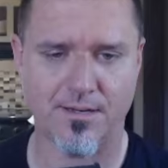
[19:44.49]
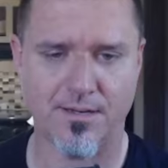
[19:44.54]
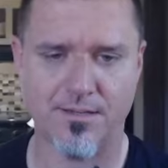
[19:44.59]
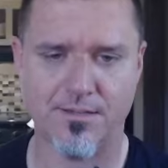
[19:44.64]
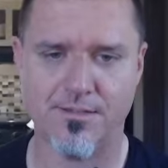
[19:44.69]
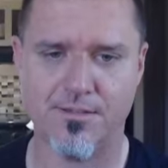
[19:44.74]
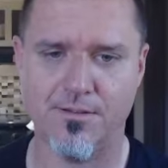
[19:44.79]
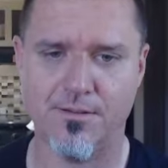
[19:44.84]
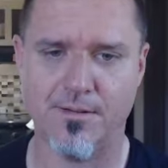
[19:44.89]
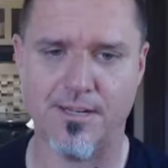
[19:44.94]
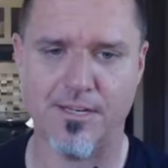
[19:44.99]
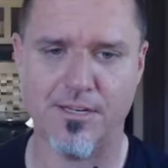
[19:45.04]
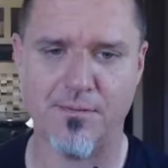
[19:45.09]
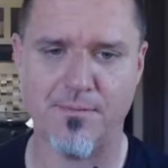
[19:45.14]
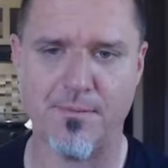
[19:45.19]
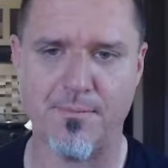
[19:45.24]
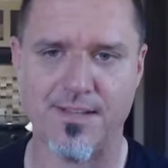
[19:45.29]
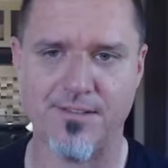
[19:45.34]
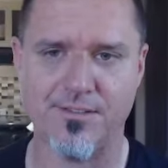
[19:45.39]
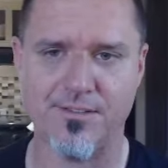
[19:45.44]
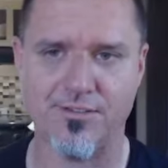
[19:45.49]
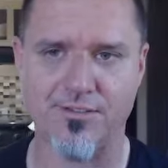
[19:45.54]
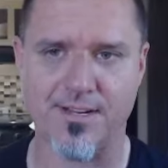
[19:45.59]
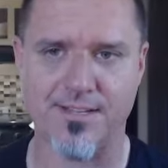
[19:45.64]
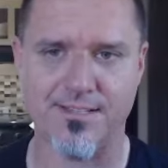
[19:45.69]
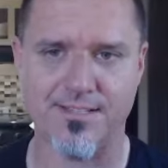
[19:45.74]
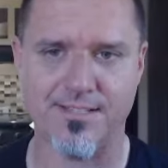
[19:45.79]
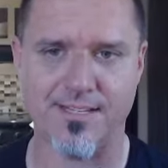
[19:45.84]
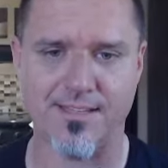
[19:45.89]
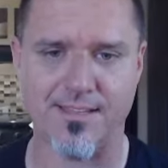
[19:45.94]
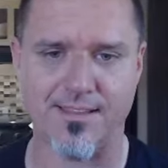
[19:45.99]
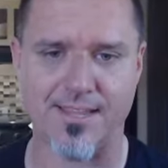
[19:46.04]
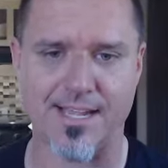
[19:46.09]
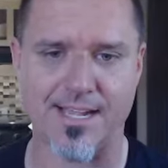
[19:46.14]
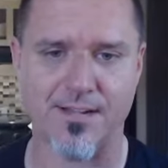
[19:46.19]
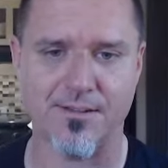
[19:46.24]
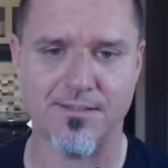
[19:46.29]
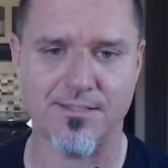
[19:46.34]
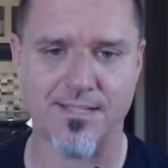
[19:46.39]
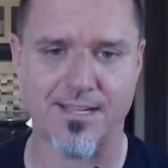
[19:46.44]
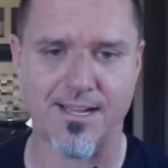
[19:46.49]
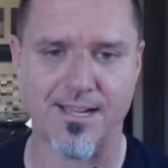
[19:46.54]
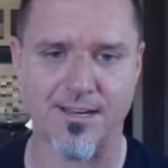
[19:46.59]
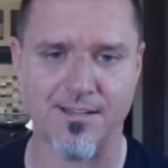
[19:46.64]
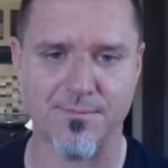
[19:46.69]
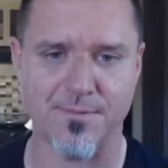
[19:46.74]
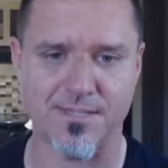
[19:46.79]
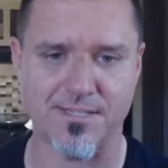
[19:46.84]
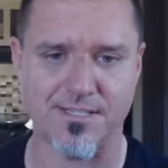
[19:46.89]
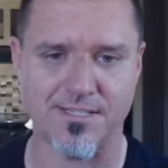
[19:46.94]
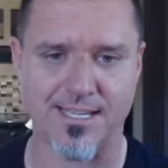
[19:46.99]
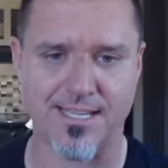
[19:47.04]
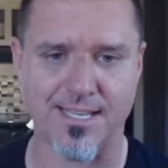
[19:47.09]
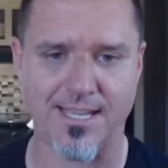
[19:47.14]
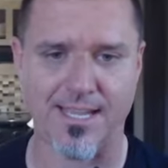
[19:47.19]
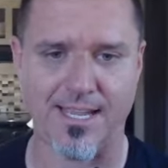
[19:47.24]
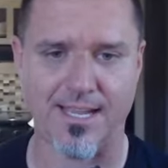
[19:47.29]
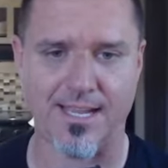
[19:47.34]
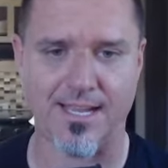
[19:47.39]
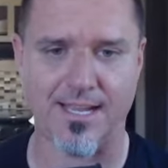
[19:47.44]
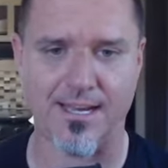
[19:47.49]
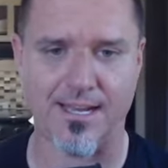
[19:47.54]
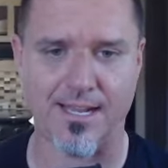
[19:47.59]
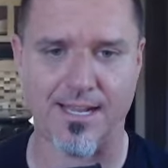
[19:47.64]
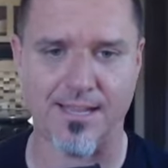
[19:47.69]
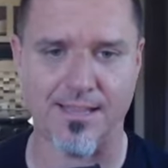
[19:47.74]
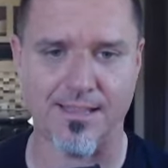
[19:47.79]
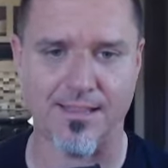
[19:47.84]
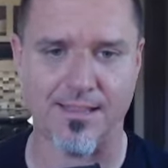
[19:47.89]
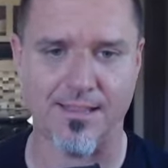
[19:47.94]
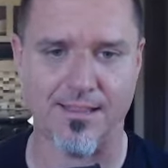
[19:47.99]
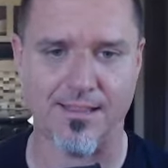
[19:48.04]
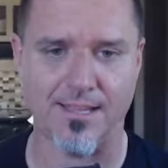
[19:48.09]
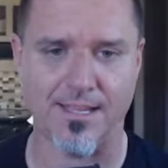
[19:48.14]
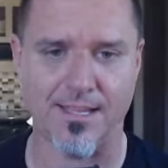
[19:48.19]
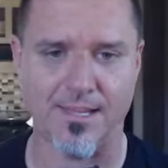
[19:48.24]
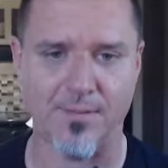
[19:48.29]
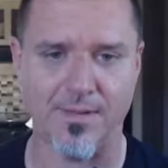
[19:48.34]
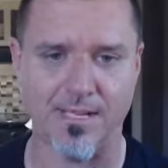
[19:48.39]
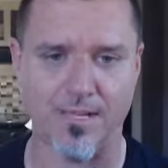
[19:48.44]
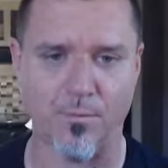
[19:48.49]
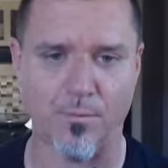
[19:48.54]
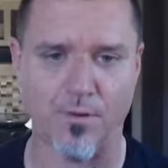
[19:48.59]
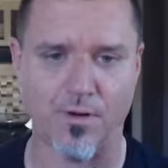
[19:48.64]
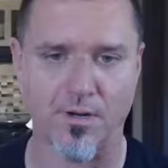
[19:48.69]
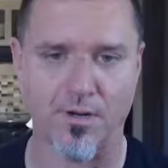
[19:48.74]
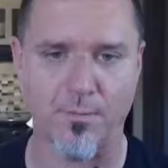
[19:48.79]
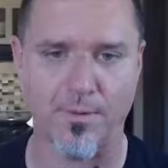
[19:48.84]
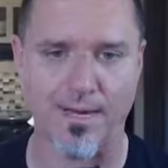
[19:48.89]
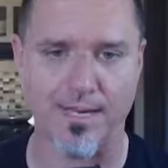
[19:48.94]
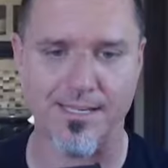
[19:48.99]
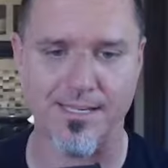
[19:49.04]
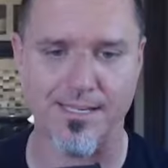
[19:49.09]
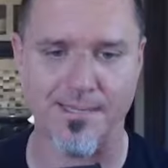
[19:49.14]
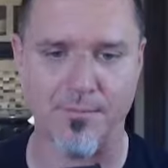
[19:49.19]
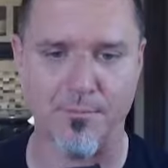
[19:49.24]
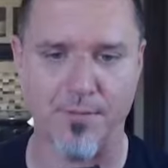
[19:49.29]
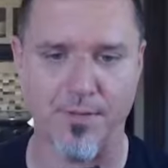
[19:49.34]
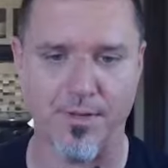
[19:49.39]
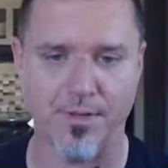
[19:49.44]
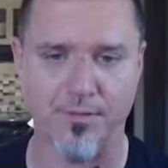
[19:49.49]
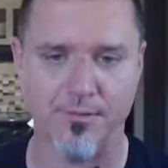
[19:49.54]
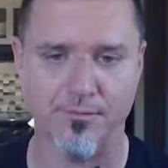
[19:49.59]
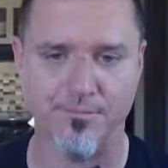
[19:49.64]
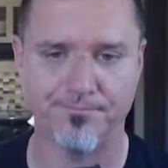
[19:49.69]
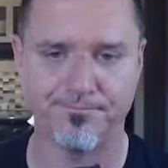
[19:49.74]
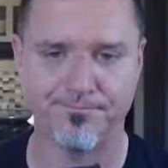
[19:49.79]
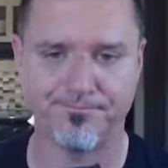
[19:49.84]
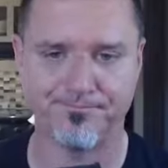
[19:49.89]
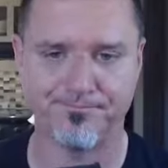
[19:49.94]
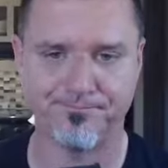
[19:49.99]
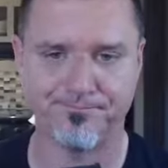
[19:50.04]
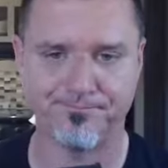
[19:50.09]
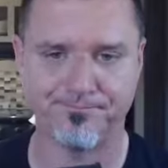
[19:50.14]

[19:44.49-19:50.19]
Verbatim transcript: I just do I do my best to try to stick to the outside as much as I can, and then we can work our way into the middle.